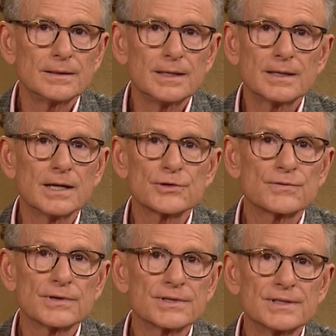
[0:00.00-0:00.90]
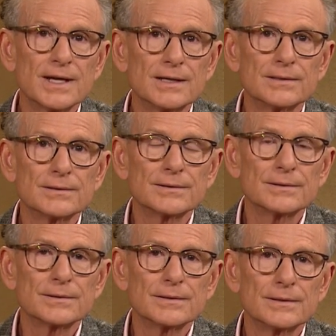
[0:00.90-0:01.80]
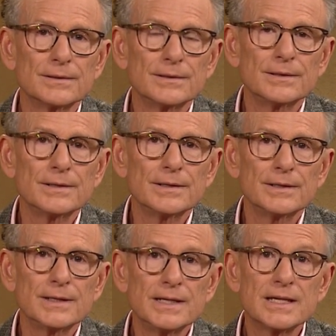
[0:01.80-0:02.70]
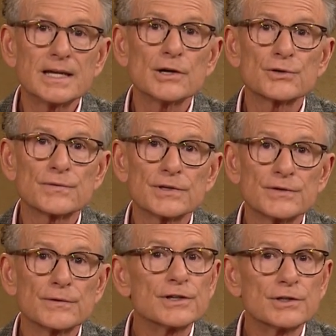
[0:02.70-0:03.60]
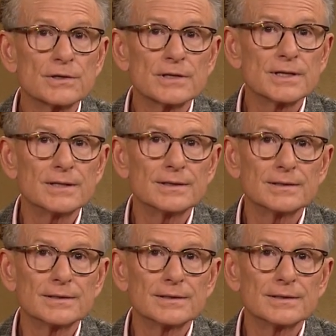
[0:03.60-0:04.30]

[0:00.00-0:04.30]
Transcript: He cares for us now and He cares for us for eternity.